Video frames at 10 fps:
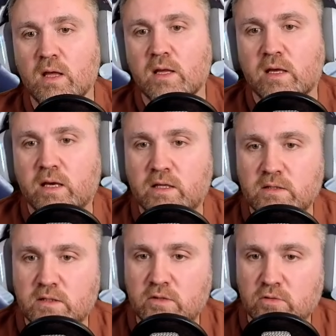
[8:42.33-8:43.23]
And,
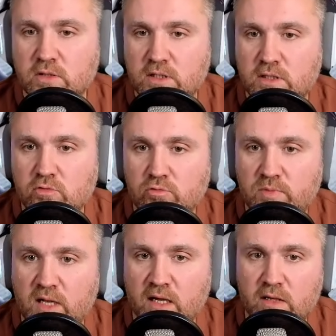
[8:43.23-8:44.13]
you know, it could be
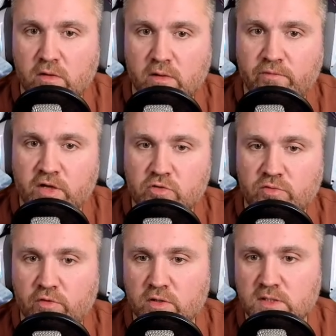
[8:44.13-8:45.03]
like either infantry
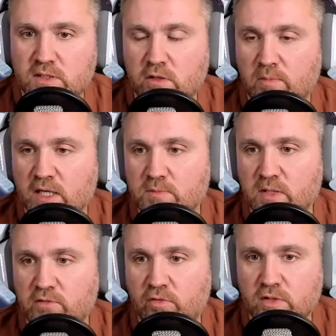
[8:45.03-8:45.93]
first, either marksman
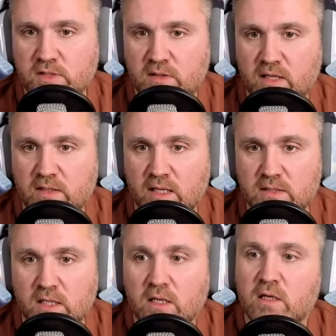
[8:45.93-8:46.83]
first in that case.
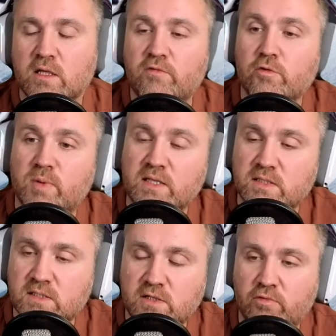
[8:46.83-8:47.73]
If you play
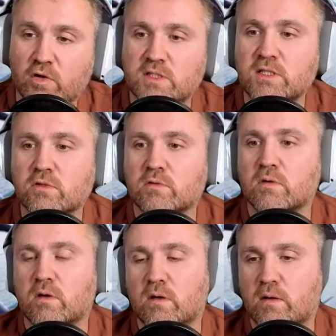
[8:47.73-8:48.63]
60-40, so
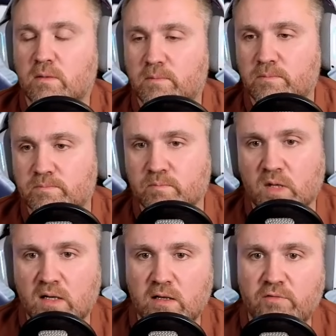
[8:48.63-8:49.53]

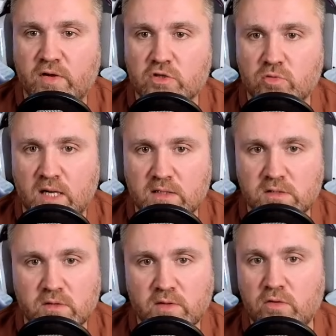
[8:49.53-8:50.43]
infantry
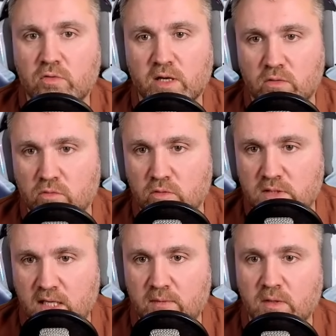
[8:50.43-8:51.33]
lancer, then you can do the
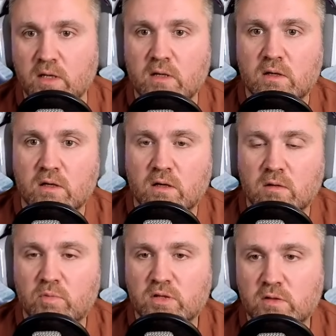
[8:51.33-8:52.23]
same.
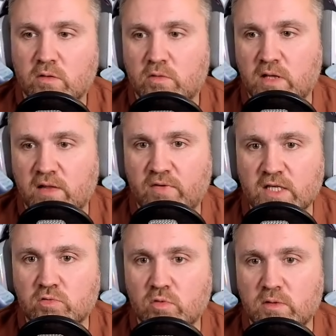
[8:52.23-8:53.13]
But the
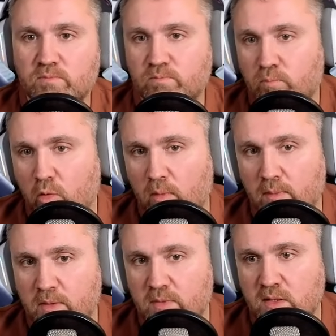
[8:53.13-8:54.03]
advice will
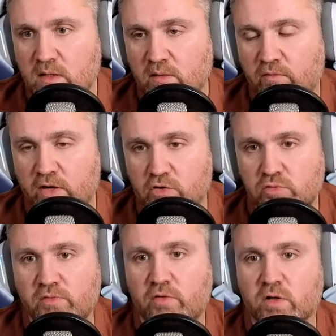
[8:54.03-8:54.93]
probably be the infantry
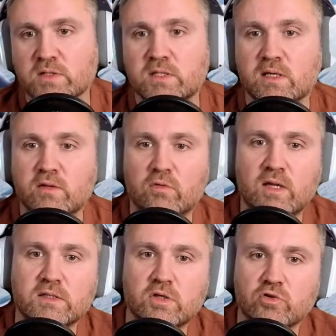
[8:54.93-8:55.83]
first here and the
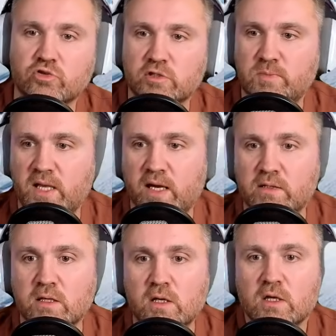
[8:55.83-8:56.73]
lancer just behind.
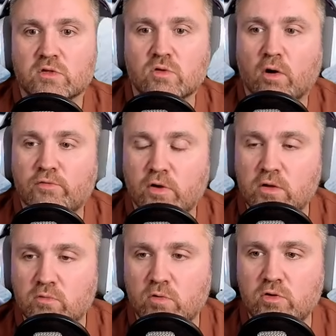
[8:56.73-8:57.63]
So
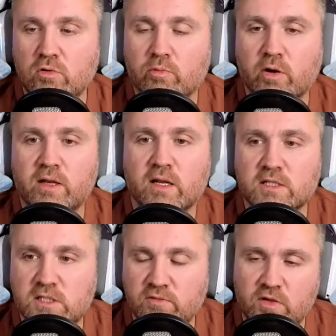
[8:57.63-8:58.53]
often when you upgrade like
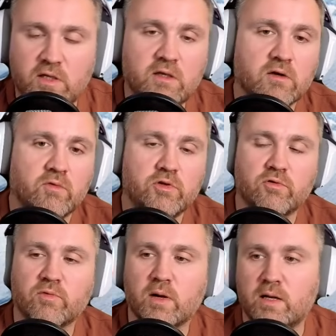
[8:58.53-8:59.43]
chief gear, when you
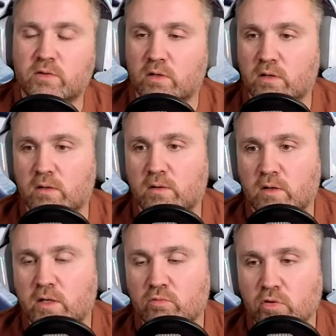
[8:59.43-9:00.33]
upgrade
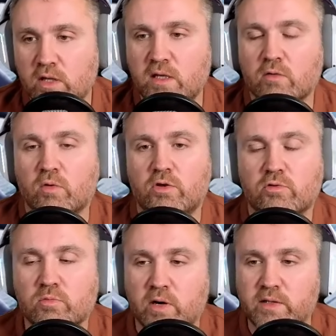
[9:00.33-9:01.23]
hero gear, when you
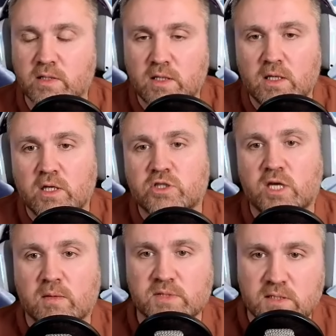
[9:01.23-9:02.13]
upgrade
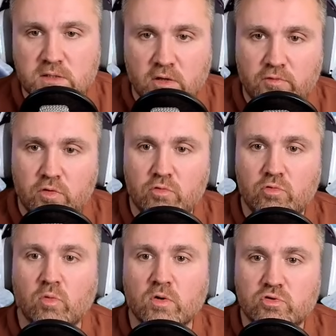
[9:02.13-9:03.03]
charms and stuff, you
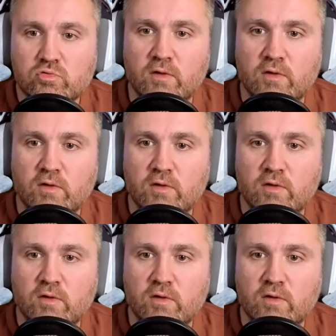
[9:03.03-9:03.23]
want to have your